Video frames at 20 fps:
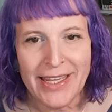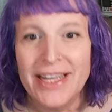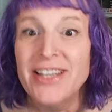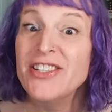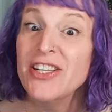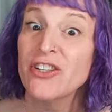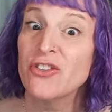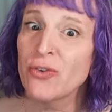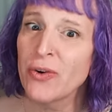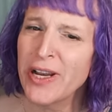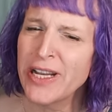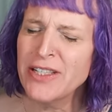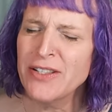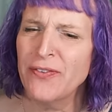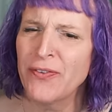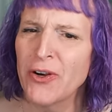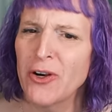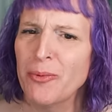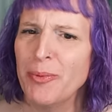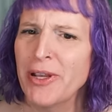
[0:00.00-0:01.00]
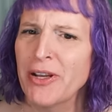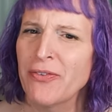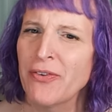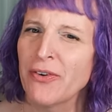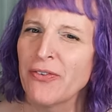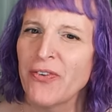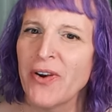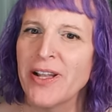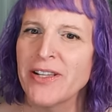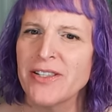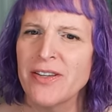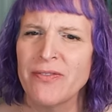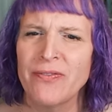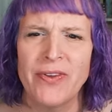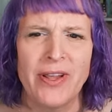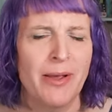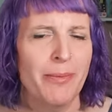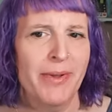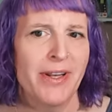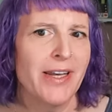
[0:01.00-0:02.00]
Is it transphobic for friends and
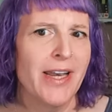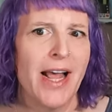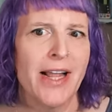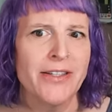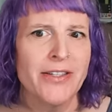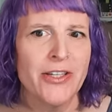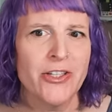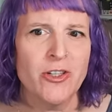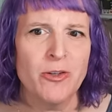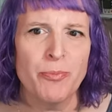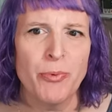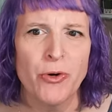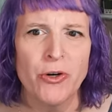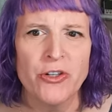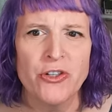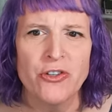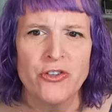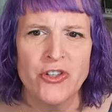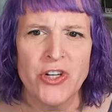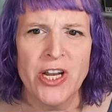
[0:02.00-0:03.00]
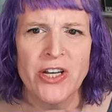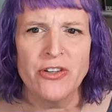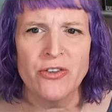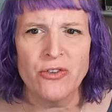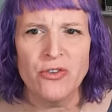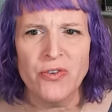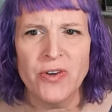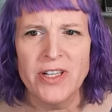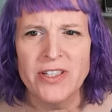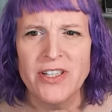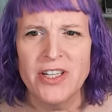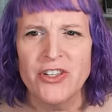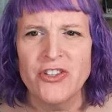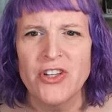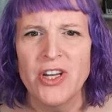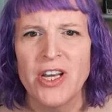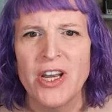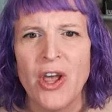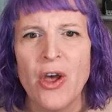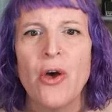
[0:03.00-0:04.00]
family not to support your gender
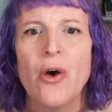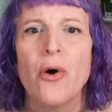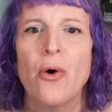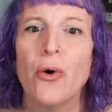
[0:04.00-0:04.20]
transition,